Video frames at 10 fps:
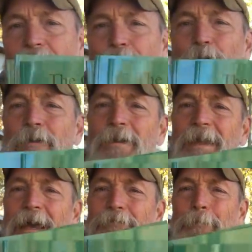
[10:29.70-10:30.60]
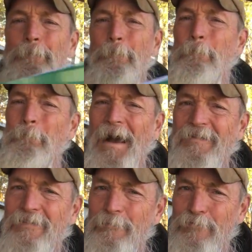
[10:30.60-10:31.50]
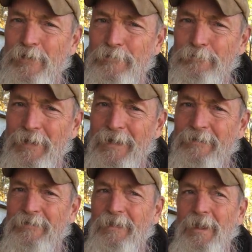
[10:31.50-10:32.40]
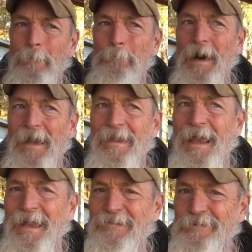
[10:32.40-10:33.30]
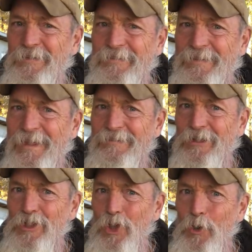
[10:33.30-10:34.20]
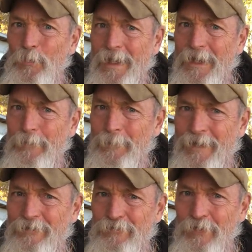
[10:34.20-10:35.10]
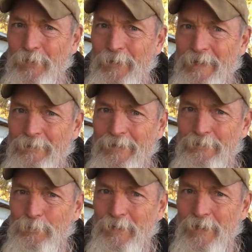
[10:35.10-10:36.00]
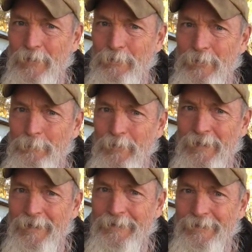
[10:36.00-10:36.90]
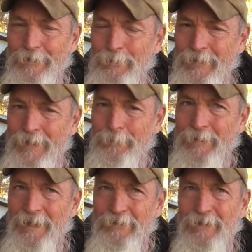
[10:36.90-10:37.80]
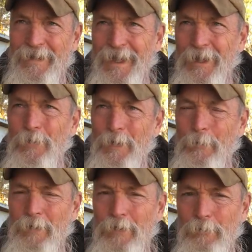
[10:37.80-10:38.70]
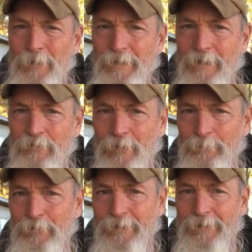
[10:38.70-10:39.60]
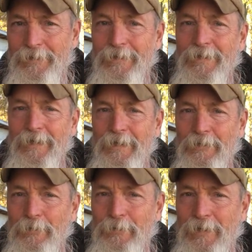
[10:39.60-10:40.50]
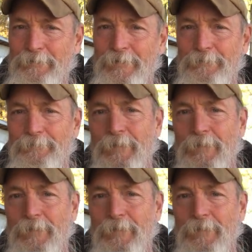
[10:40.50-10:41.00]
And if you already have them, buy some for your friends. Buy an extra set to loan out because you know how it is when you loan a book out, you don't get it back and you're like, oh, I want to go read that chapter again, and you don't have it.